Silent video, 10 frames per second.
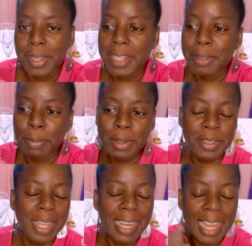That's the
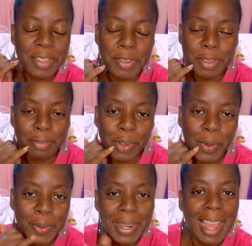person that answers the
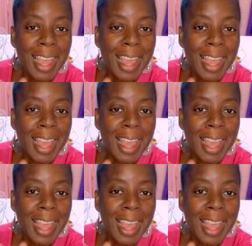phone.